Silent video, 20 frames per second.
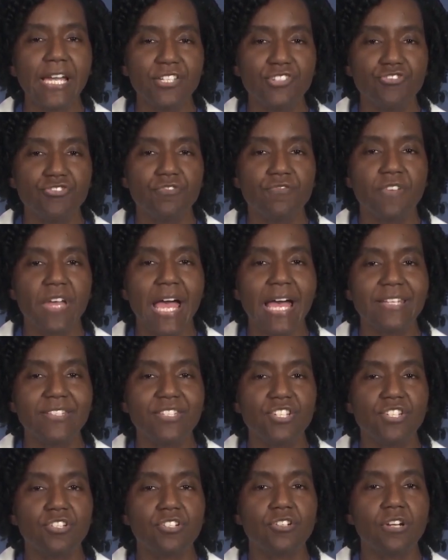
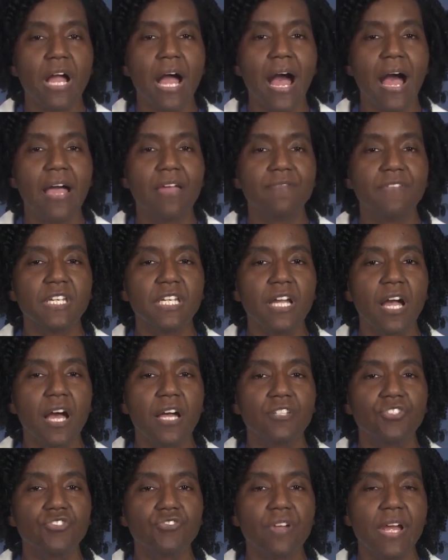extravascular IV
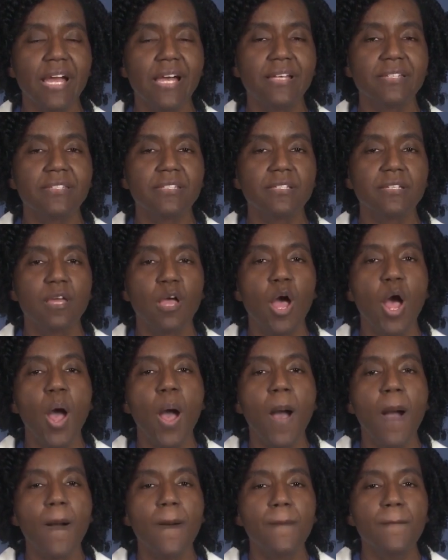contrast,
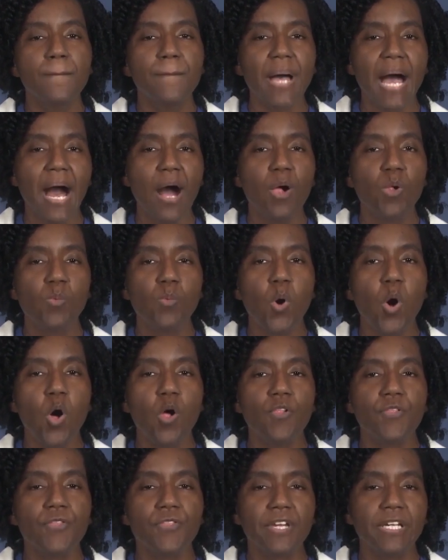bowel
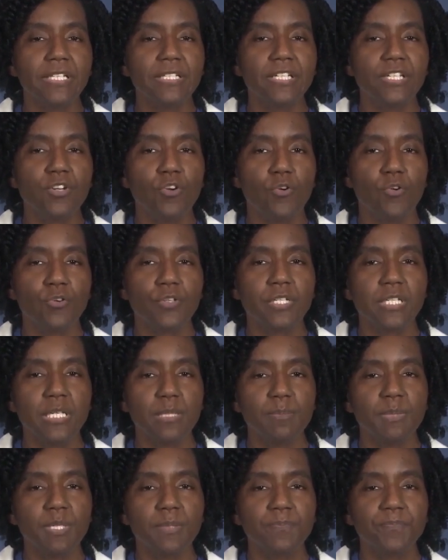wall thickening or
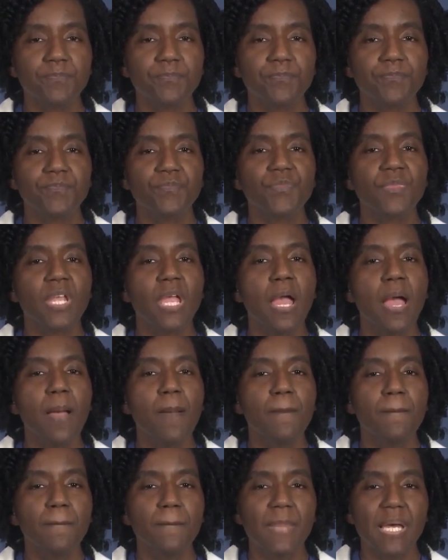edema,
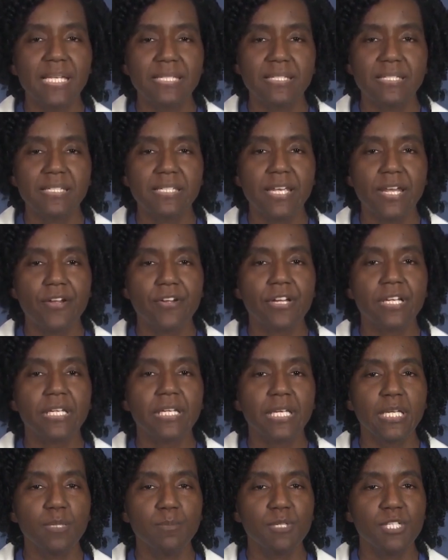
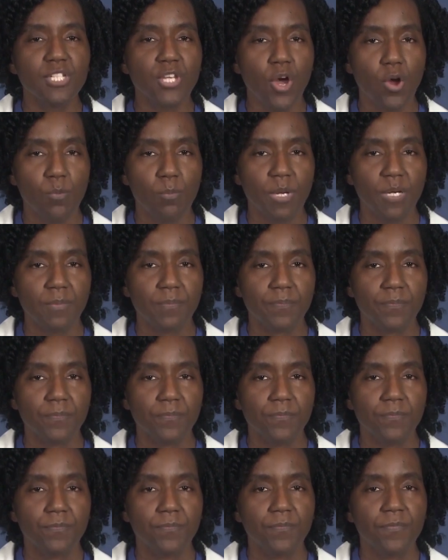mesenteric hematoma.
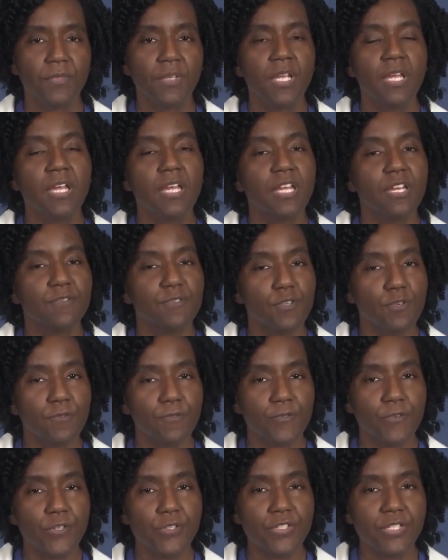If your
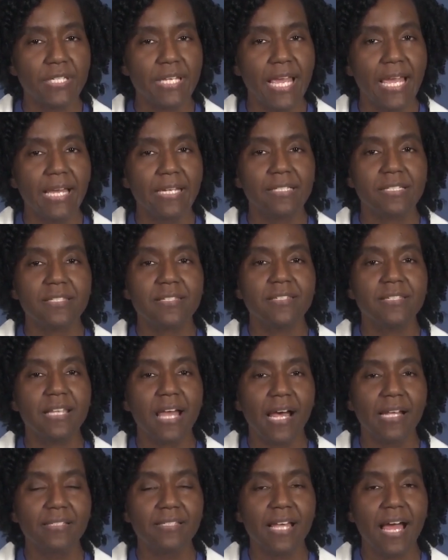first scan is
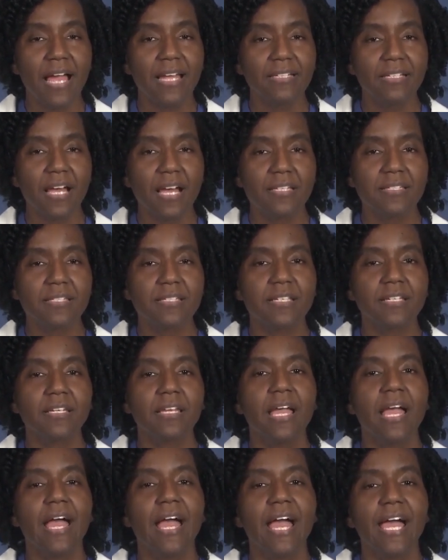not diagnostic
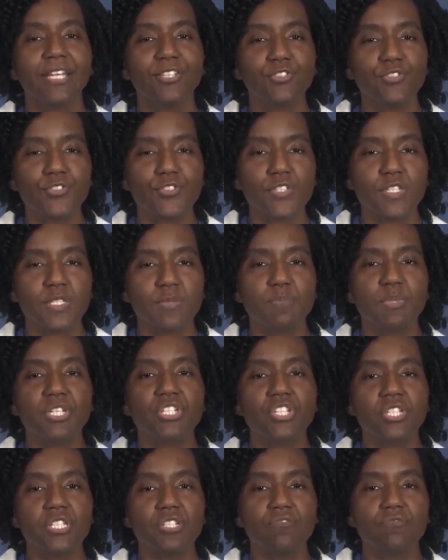and your
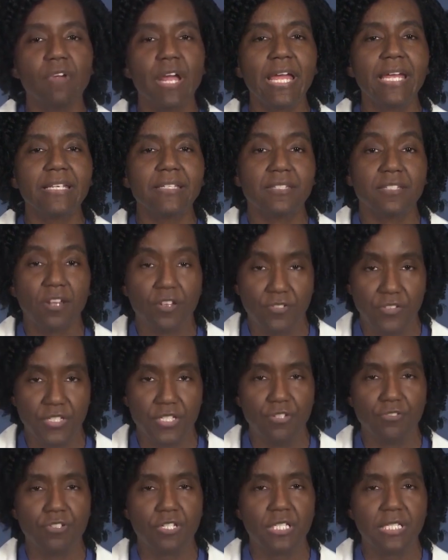suspicion is raised on
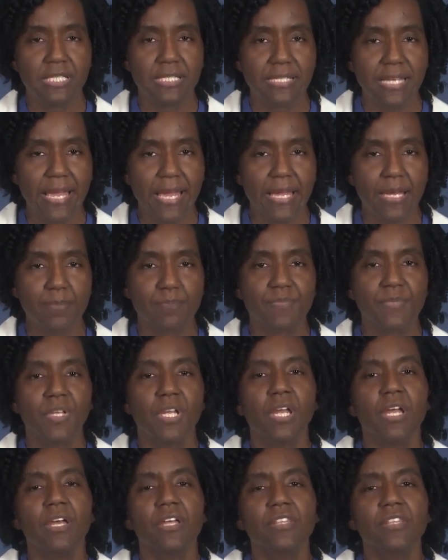serial exam,